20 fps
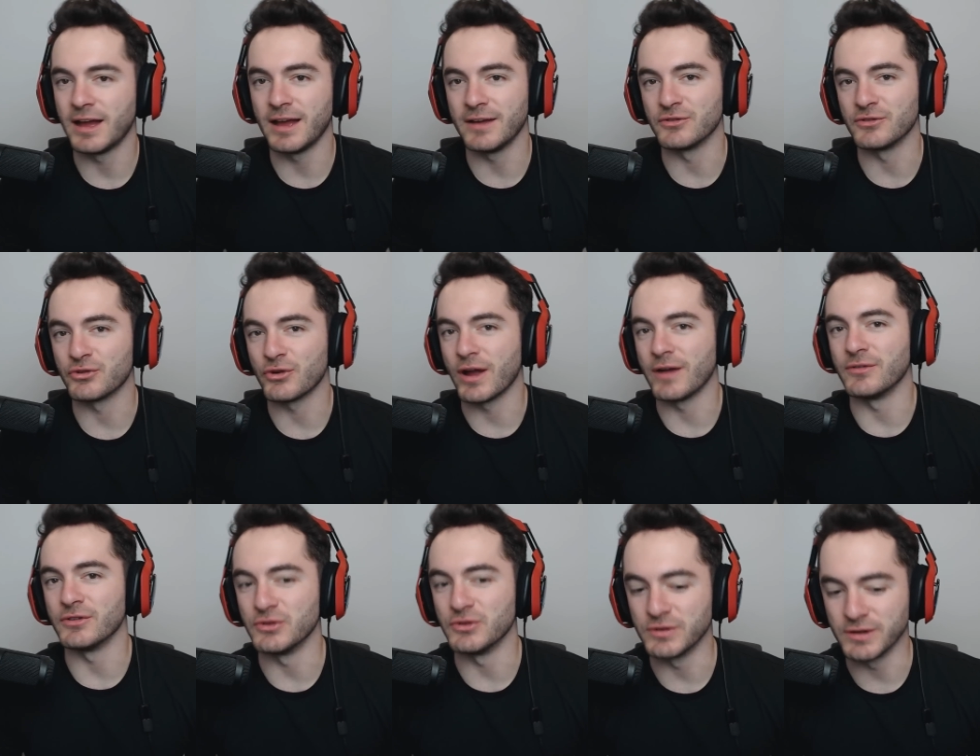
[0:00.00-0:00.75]
I haven't
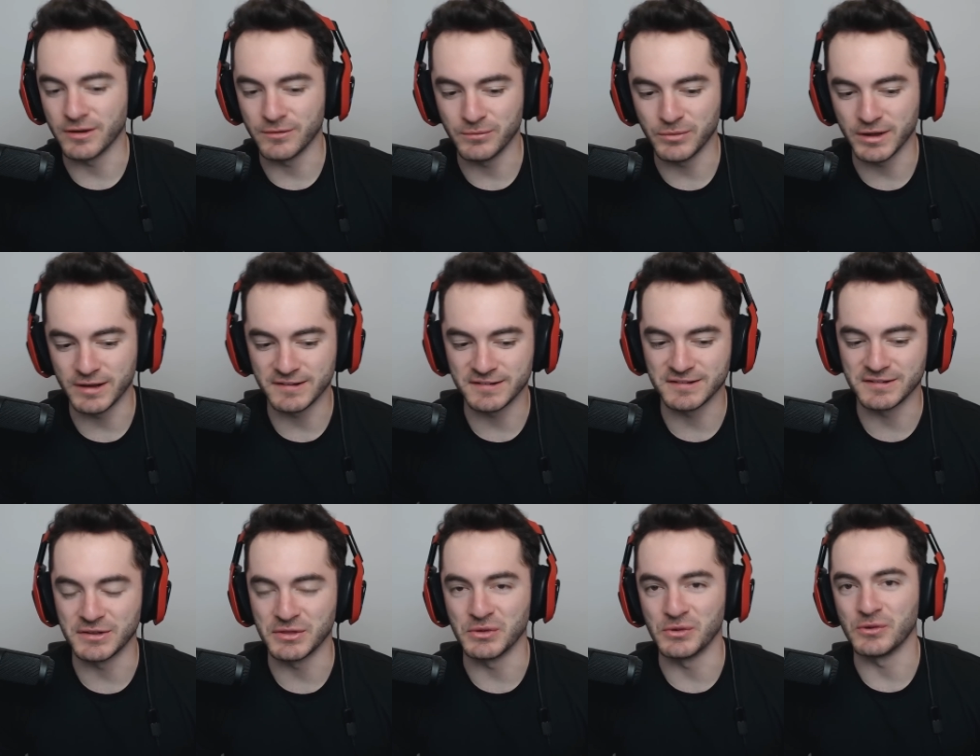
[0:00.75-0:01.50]
traveled to enough
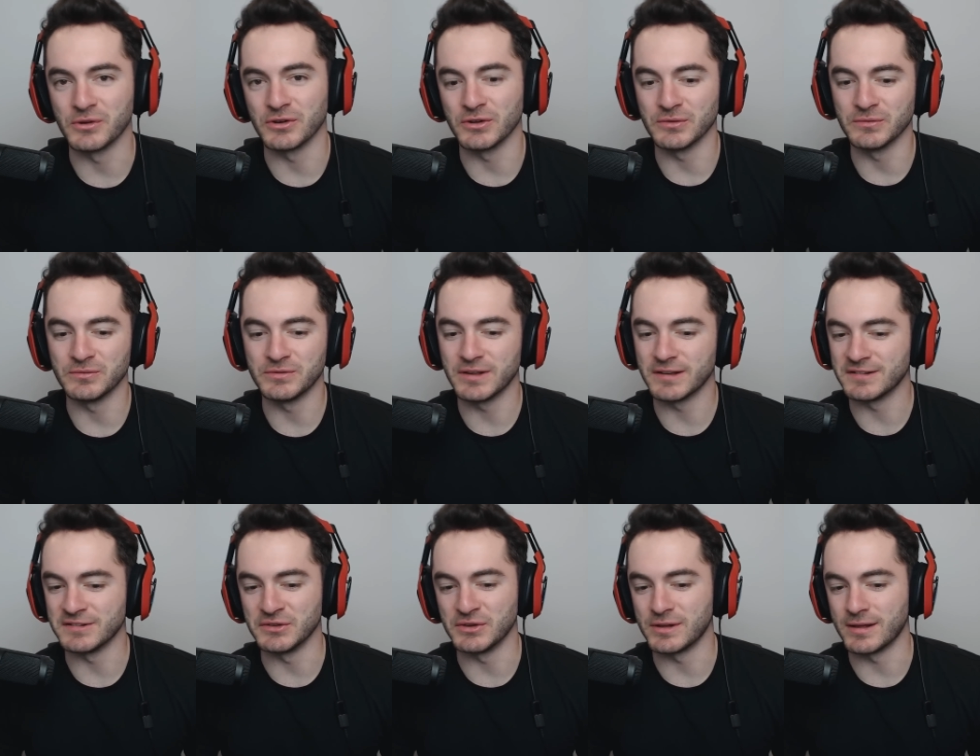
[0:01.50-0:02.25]
places in the world.
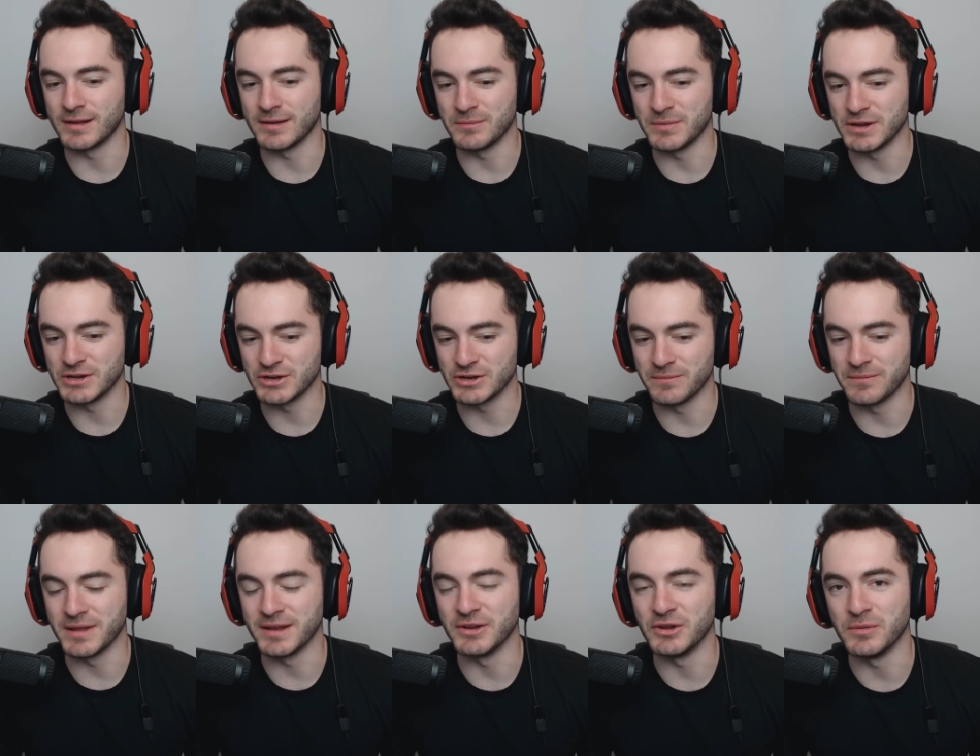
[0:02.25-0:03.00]
Doesn't look like a beach
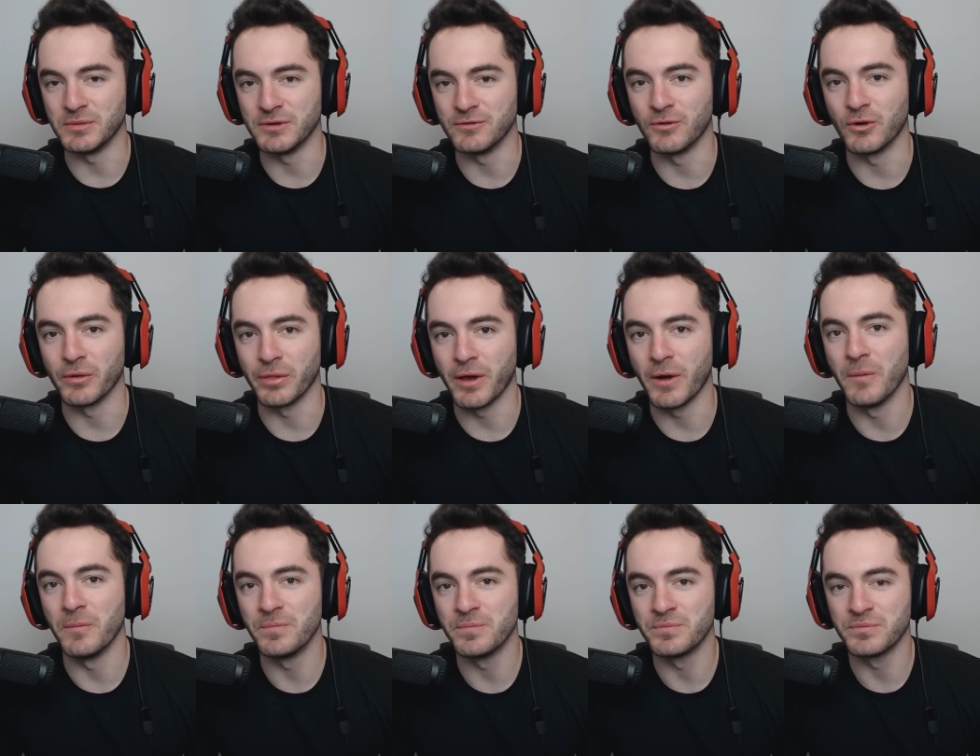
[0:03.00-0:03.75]
I've been to before though.